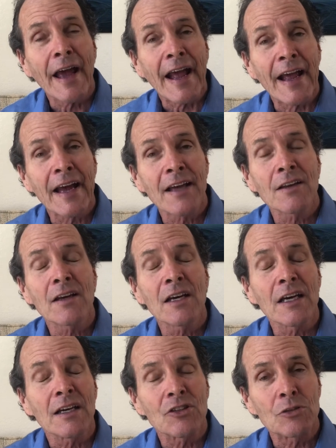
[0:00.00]
And
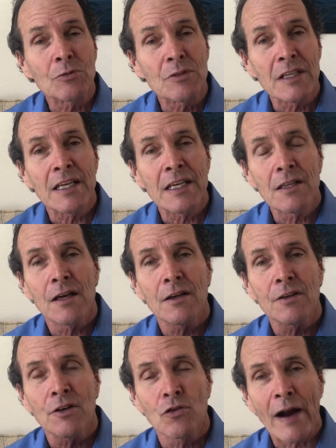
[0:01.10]
you need
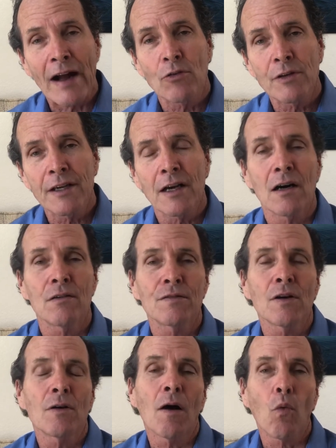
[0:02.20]
the grounding of
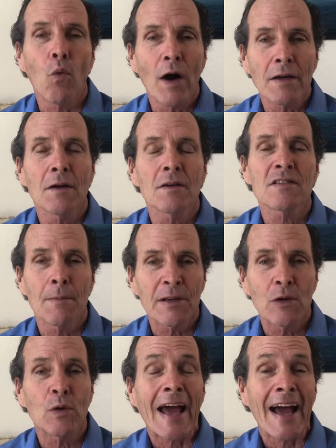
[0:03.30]
what somebody
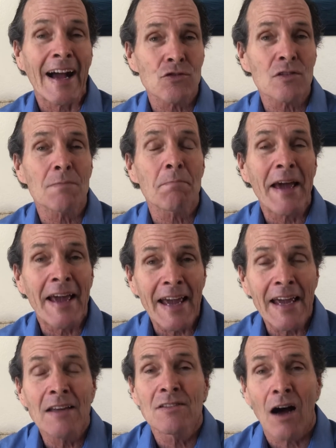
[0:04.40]
would actually
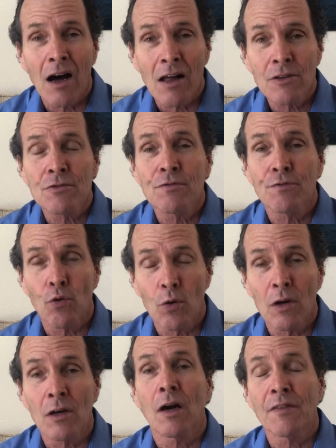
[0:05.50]
pay dollars
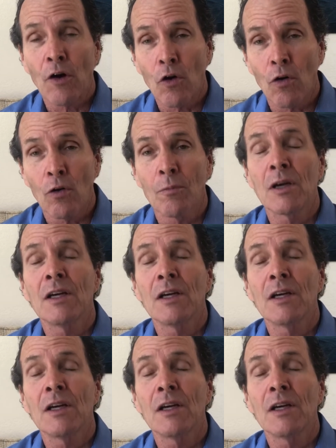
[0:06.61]
for the home